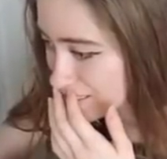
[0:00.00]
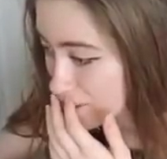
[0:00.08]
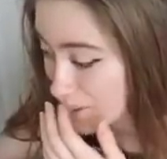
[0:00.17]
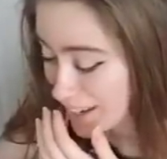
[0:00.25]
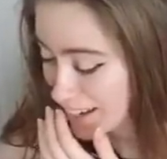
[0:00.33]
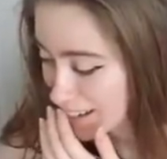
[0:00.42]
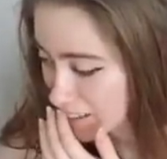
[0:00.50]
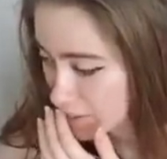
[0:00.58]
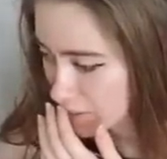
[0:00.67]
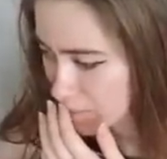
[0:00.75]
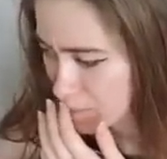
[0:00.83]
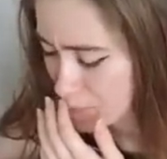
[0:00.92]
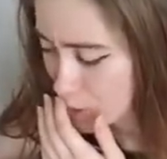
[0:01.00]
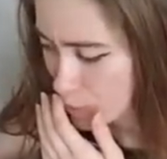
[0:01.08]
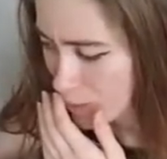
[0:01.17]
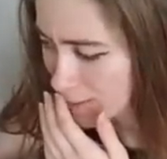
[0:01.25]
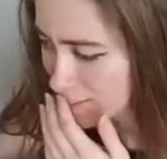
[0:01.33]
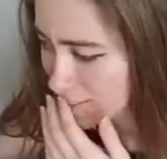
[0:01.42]
Okay, my PO
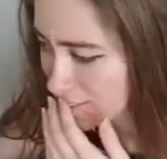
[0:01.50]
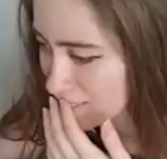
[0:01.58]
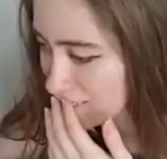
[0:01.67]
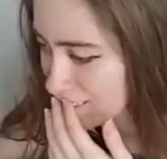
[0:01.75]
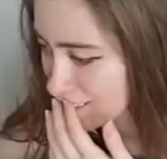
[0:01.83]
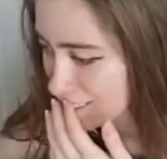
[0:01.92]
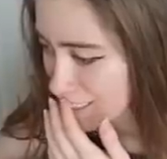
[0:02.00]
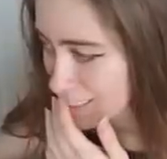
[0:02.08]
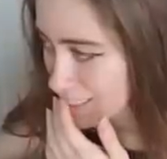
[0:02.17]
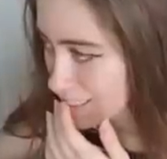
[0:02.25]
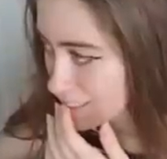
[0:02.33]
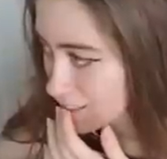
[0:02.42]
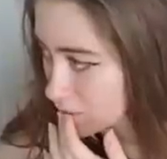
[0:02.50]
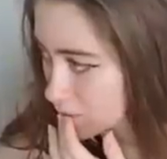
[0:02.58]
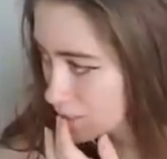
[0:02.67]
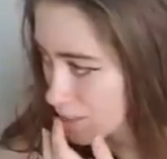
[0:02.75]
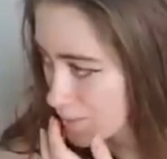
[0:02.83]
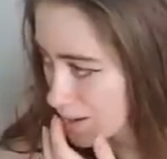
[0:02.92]
box.
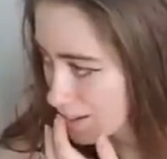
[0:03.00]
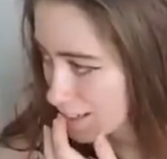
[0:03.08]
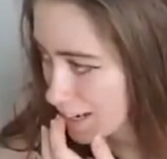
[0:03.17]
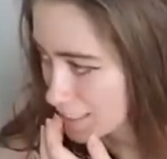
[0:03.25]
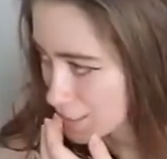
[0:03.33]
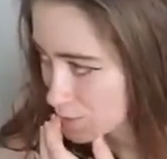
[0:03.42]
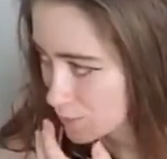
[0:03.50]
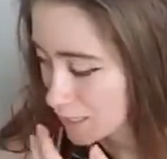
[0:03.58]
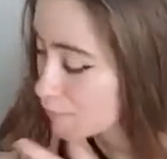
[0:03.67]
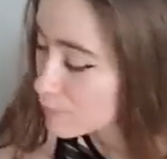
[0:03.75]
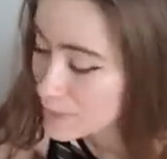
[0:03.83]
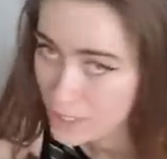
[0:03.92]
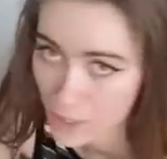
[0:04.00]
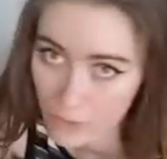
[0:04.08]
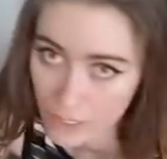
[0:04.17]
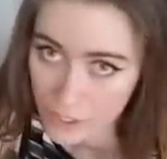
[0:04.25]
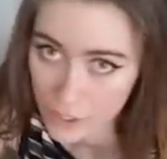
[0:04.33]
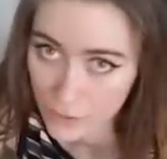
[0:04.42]
Well, then I'm not gonna add this one. I really don't
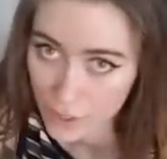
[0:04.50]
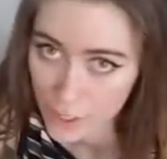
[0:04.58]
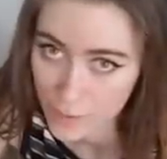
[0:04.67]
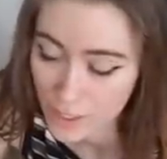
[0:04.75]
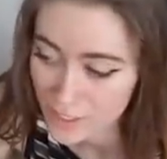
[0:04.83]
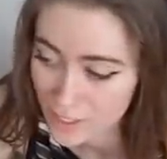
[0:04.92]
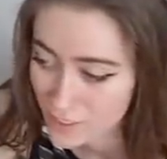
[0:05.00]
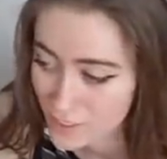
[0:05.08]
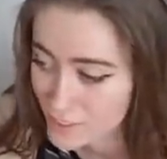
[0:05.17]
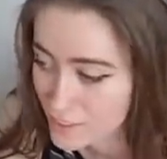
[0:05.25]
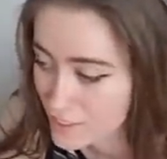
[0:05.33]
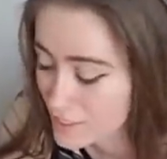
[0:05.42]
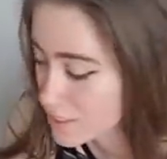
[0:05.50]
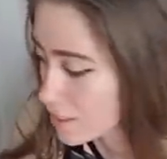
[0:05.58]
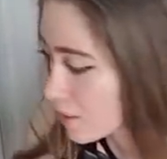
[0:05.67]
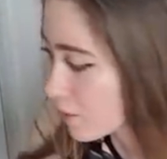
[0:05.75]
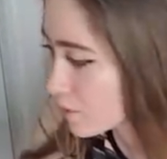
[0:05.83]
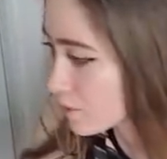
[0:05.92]
need two French presses, you know.